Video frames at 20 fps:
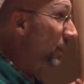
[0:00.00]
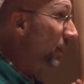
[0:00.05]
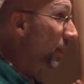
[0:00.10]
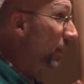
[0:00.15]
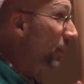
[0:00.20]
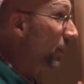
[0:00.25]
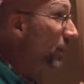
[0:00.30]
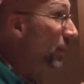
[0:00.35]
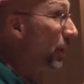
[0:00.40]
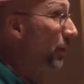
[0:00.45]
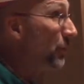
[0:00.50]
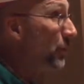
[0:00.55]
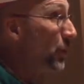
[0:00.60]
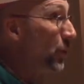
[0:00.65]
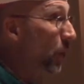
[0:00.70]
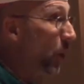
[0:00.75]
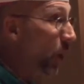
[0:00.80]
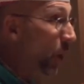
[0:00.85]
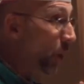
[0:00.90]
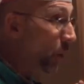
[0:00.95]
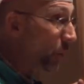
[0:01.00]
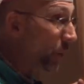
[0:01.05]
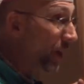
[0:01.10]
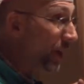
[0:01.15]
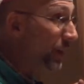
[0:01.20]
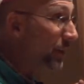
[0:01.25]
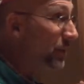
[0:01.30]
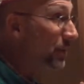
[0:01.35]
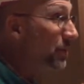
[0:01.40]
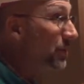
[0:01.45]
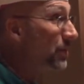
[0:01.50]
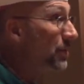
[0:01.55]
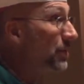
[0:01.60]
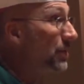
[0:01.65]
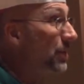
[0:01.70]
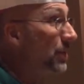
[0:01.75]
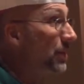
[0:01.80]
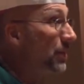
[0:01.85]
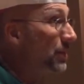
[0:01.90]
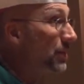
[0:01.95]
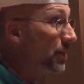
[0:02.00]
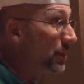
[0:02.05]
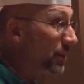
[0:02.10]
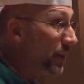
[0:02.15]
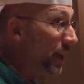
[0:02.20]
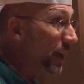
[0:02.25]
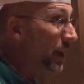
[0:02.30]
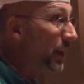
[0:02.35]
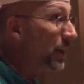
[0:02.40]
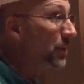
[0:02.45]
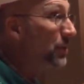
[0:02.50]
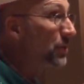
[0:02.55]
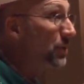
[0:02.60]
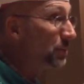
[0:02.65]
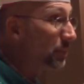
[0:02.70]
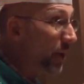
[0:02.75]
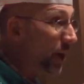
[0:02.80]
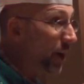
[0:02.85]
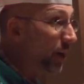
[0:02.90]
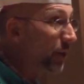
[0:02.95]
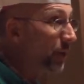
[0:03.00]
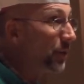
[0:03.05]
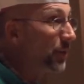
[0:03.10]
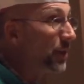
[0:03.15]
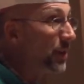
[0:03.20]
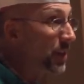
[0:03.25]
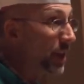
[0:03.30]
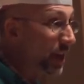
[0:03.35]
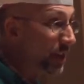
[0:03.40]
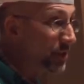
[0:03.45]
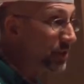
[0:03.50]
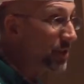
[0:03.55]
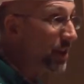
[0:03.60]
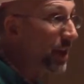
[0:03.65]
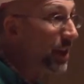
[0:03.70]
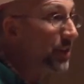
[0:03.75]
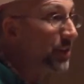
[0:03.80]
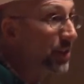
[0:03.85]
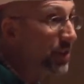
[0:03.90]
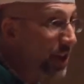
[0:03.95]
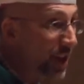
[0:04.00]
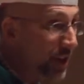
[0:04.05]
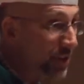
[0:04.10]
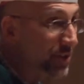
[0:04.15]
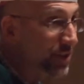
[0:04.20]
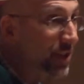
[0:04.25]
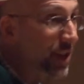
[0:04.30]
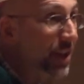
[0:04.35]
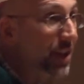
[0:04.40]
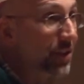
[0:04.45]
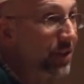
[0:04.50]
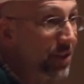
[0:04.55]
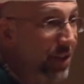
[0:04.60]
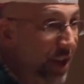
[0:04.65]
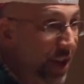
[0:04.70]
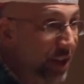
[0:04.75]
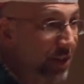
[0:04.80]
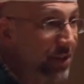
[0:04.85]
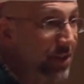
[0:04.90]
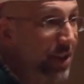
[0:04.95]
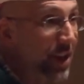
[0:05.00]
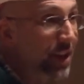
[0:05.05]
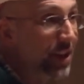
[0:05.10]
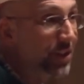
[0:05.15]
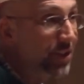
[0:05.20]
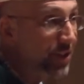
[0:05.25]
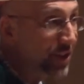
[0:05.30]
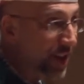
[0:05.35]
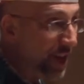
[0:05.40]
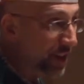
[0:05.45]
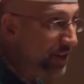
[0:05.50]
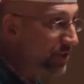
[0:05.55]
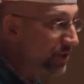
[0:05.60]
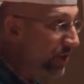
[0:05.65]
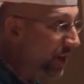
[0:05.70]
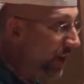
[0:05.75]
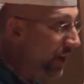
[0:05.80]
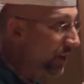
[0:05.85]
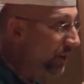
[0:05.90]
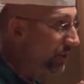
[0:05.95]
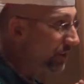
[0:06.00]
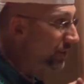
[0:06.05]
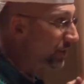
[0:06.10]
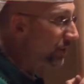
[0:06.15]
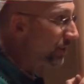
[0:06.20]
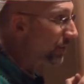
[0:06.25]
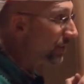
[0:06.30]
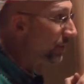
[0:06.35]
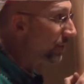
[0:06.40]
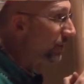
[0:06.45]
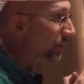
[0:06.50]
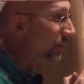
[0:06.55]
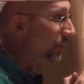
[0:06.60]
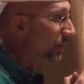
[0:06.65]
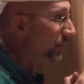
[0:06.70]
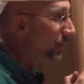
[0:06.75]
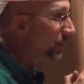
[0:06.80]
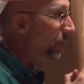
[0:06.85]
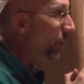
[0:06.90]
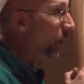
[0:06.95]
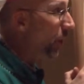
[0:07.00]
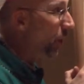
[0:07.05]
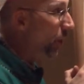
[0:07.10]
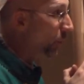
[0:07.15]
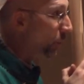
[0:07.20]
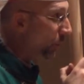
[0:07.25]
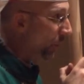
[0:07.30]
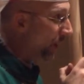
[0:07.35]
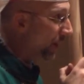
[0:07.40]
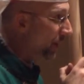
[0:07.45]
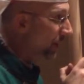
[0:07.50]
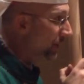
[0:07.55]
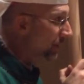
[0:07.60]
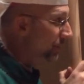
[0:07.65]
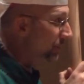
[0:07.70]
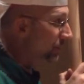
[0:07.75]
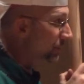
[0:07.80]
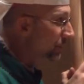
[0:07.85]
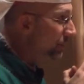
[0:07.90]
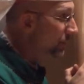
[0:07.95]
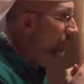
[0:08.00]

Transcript: I'll love you always. Today, tomorrow, the next day, the next day, the next day, the next day. Always.